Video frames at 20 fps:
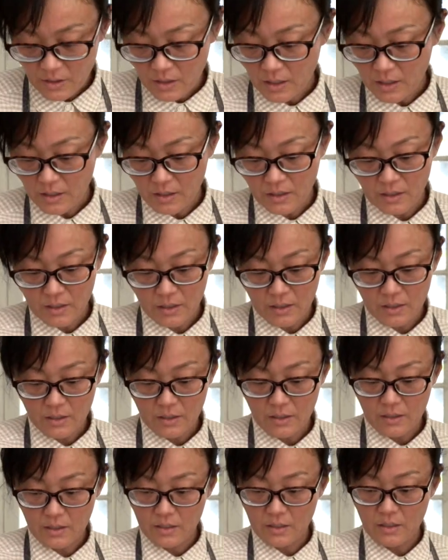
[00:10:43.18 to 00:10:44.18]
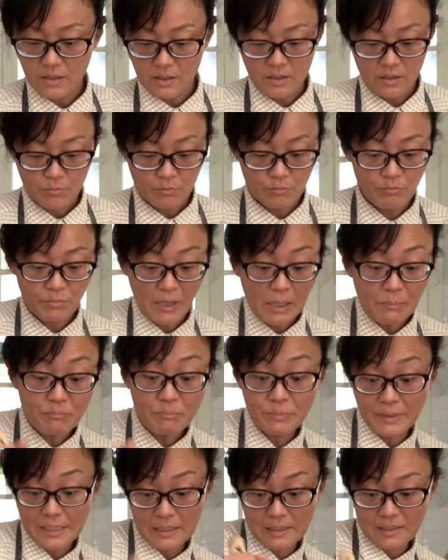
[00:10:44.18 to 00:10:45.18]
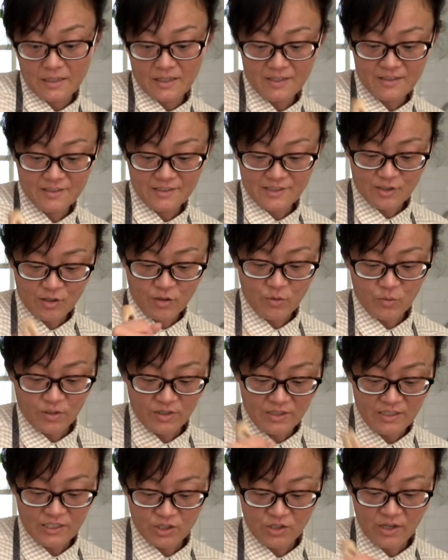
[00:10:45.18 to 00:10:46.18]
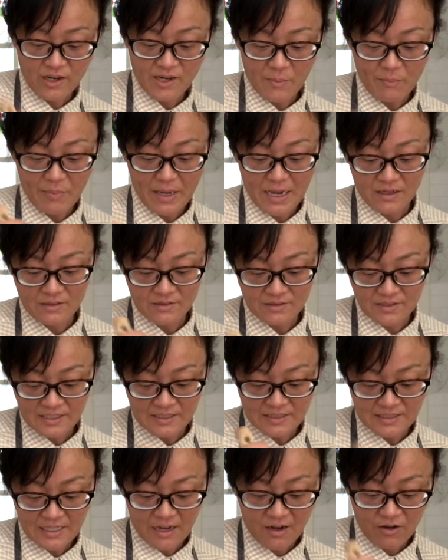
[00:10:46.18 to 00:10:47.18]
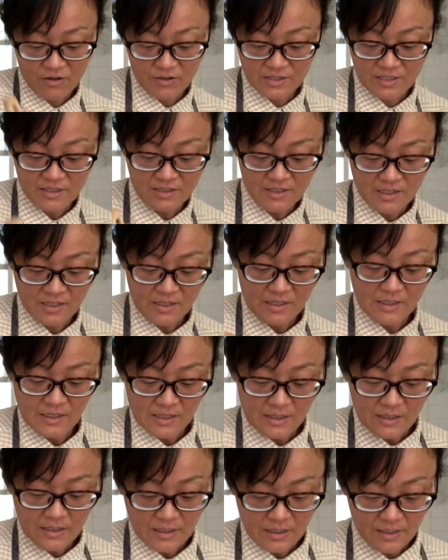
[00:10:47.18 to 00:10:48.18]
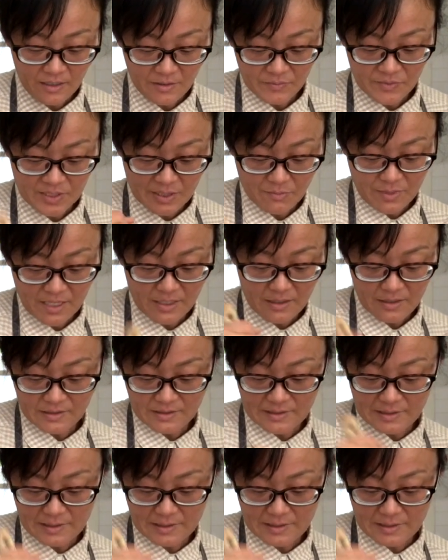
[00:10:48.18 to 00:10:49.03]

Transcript: bumpy. So we're gonna try to pound this out to make it